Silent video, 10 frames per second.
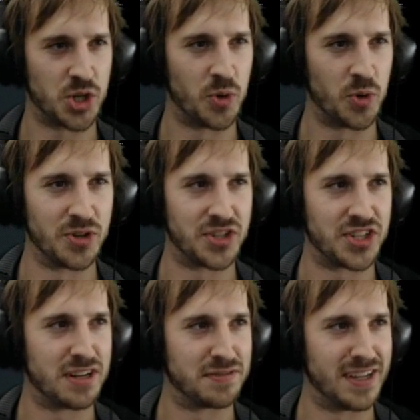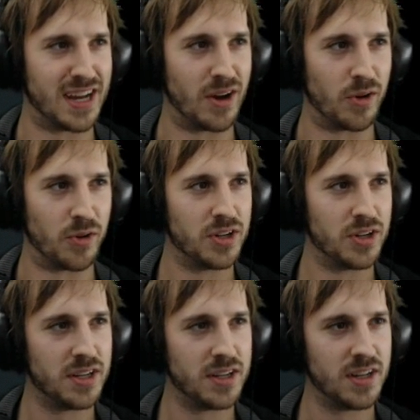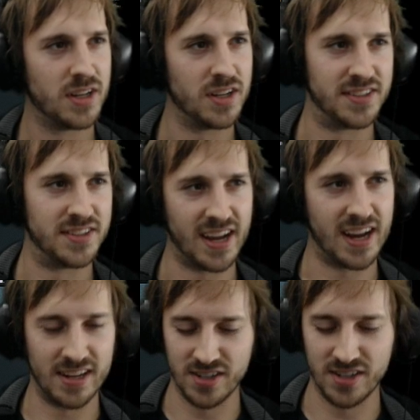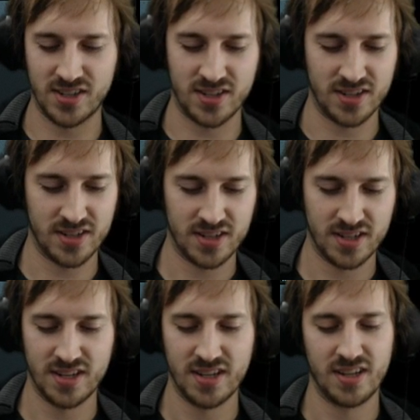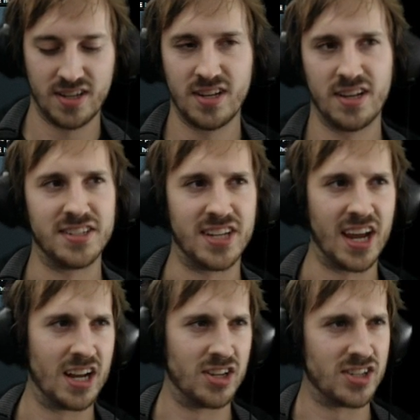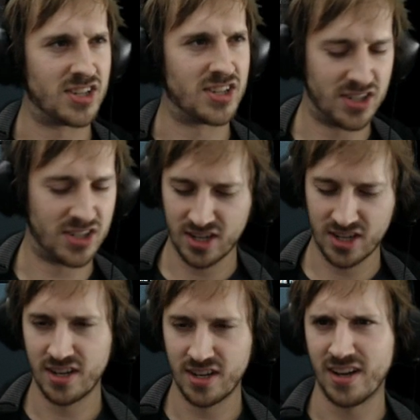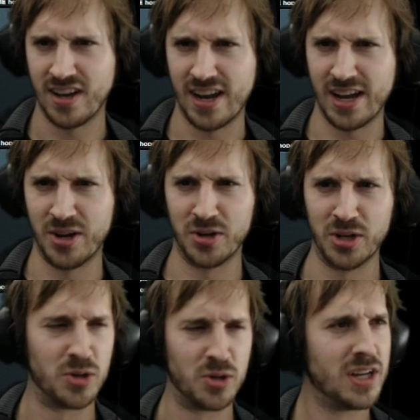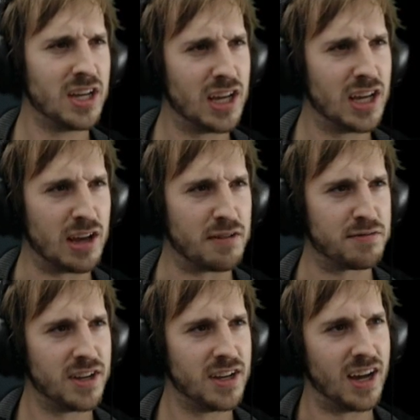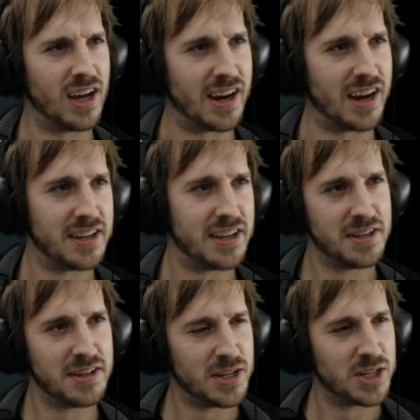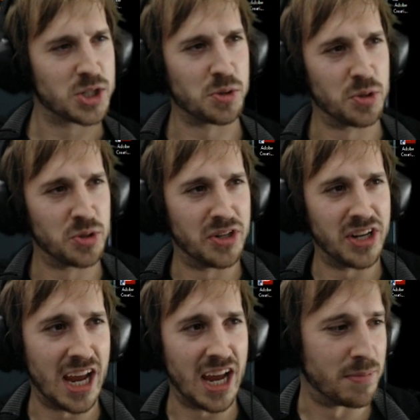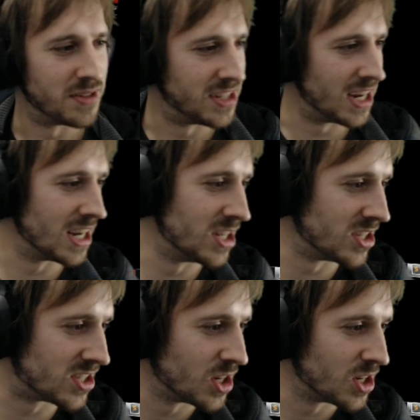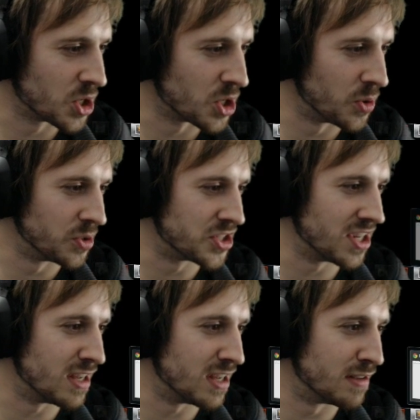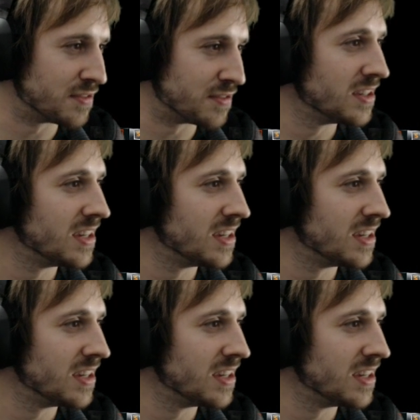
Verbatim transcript: show yourself now. Dylas. Dalis. I don't know if I screwed your name. Dalis, show yourself.